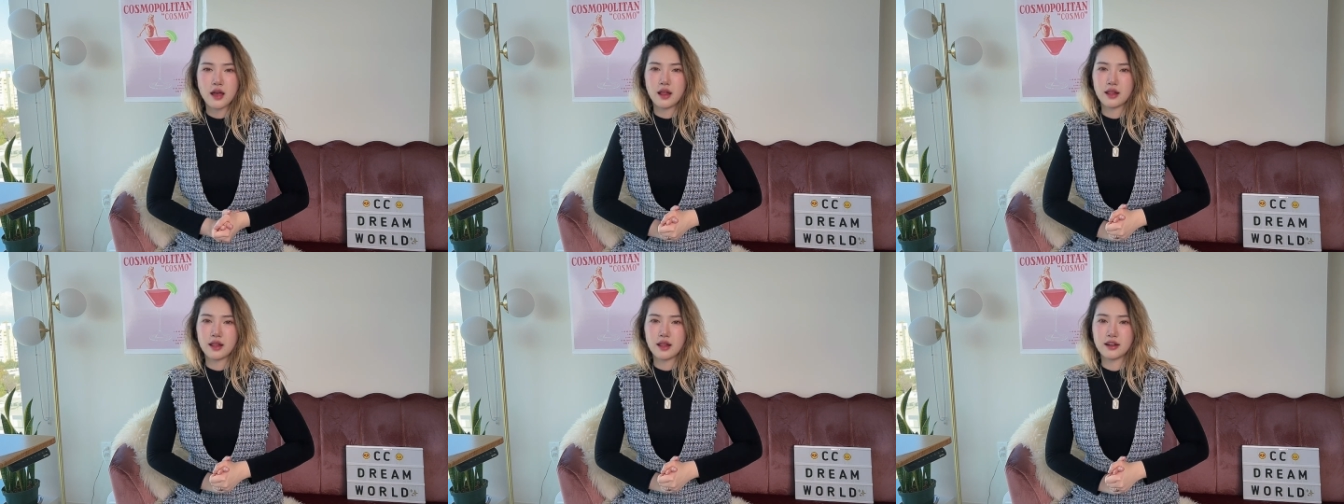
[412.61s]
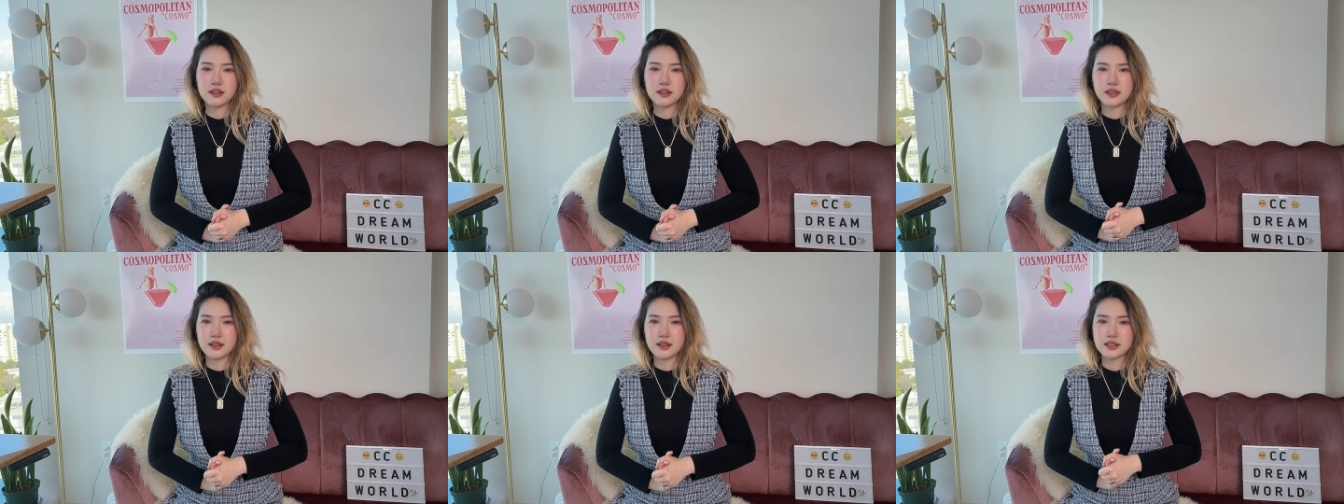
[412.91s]
a
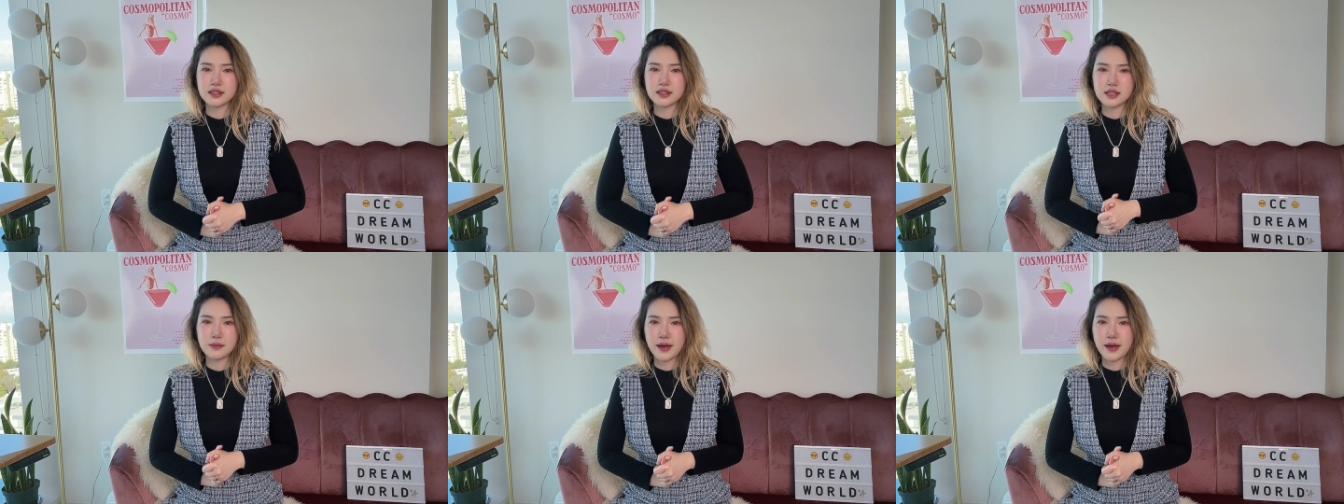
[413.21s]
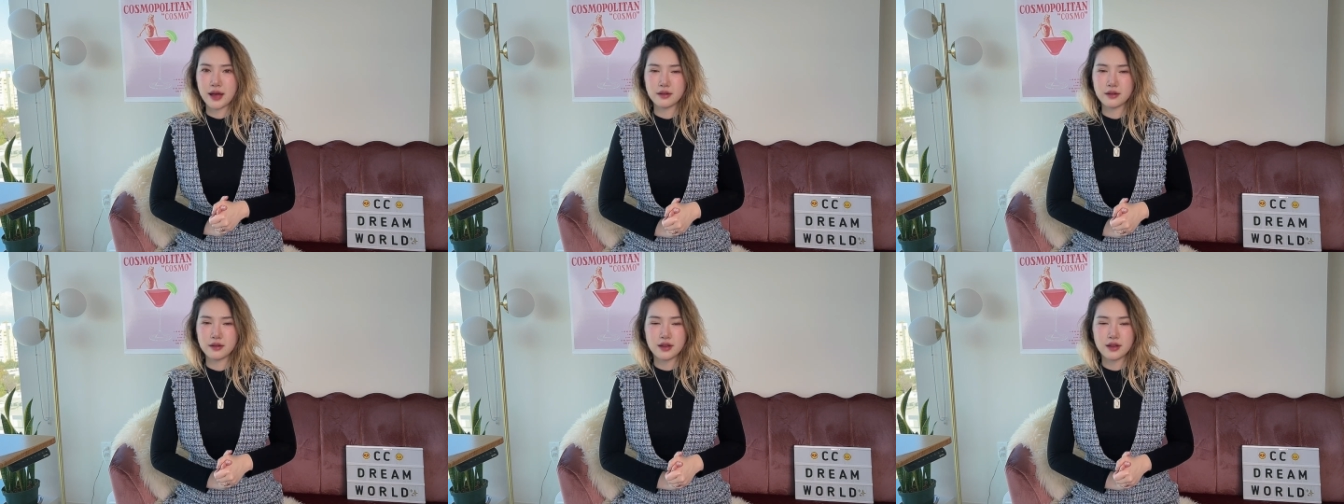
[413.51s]
lot of things
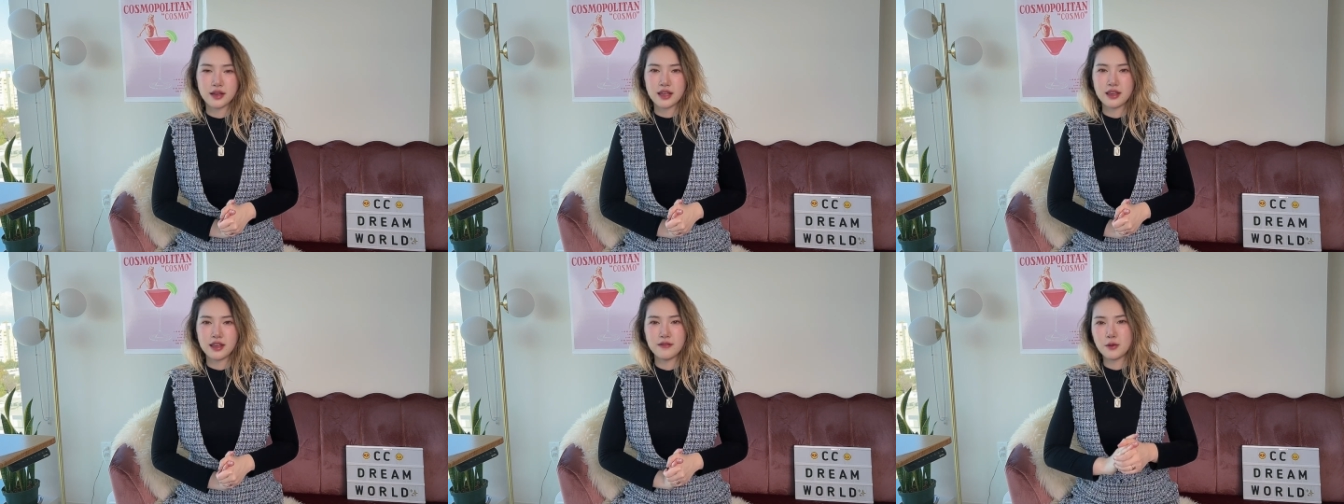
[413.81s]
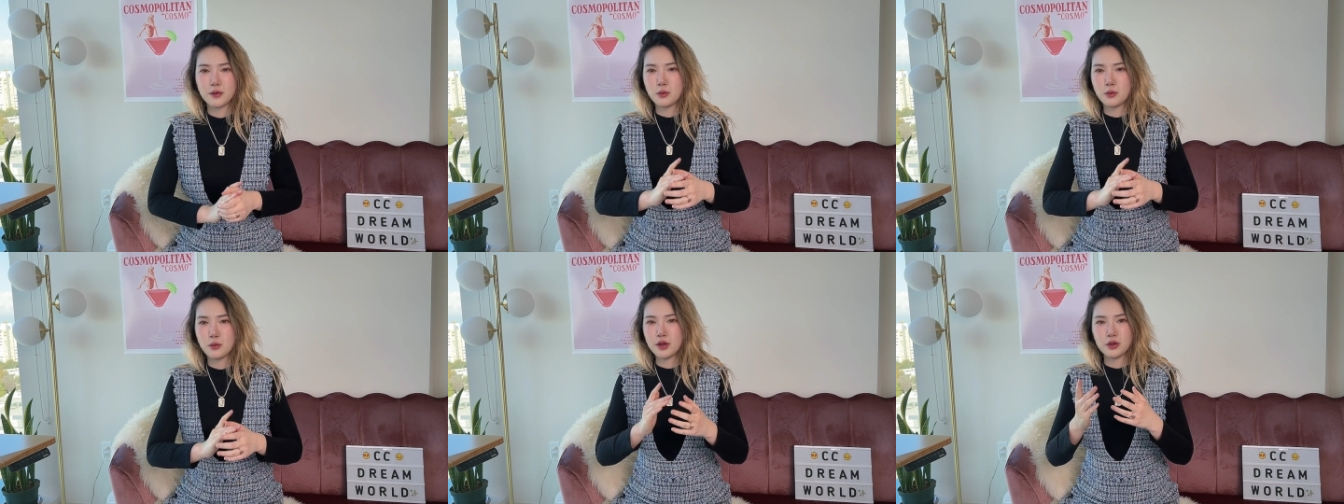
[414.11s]
about
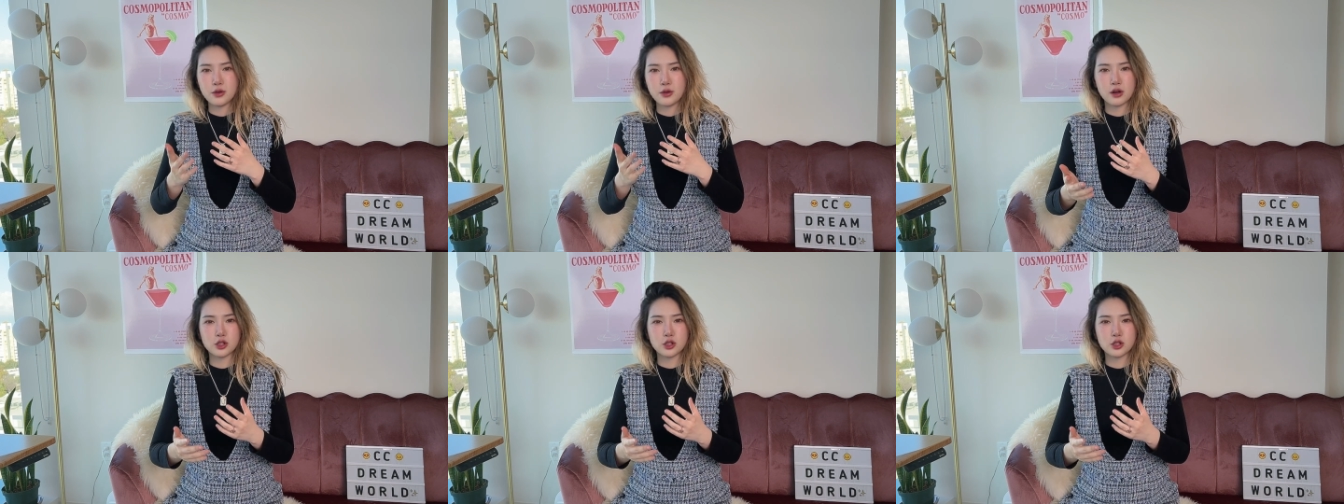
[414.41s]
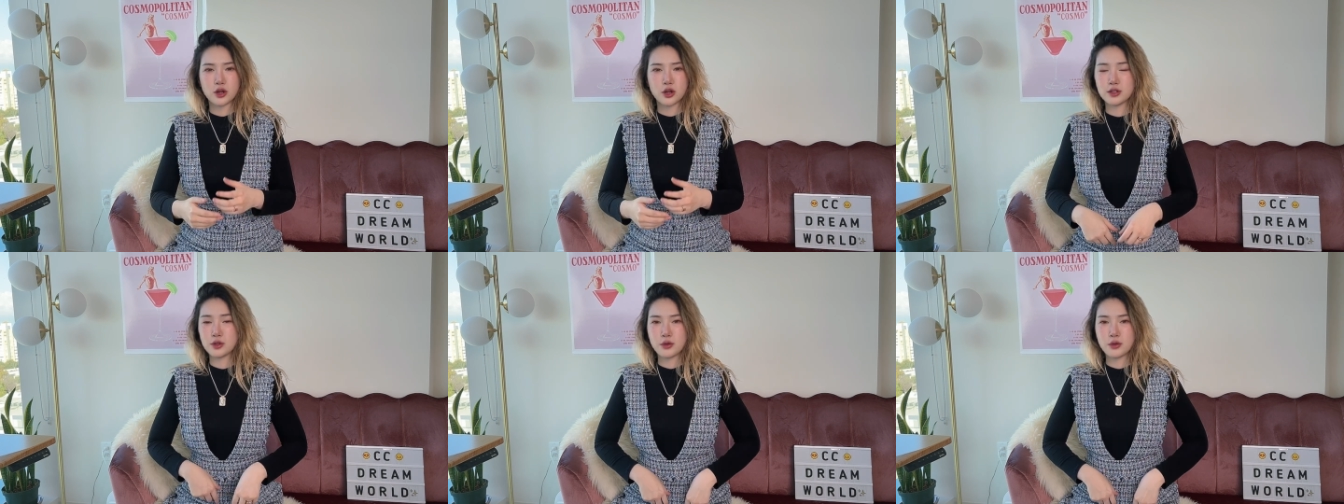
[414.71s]
even when you are trying